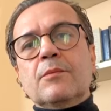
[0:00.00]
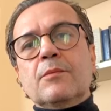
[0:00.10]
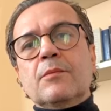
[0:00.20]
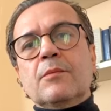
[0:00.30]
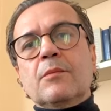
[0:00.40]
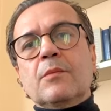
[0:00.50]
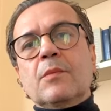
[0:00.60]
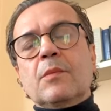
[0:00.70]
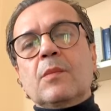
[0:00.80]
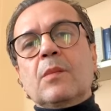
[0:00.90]

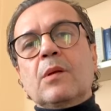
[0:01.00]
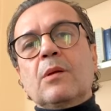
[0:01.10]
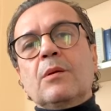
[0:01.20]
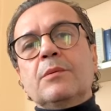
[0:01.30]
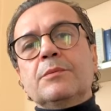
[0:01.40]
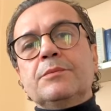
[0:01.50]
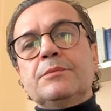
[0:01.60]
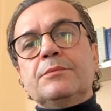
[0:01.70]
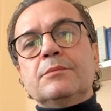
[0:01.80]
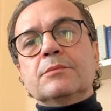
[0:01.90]

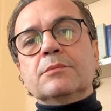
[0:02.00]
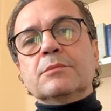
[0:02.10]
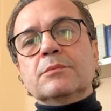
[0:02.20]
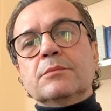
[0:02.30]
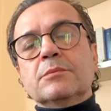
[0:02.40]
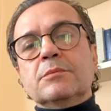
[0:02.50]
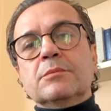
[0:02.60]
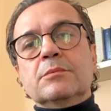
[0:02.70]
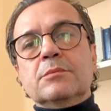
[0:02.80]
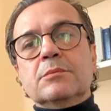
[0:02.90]

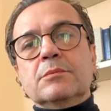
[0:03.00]
The person shown says nothing.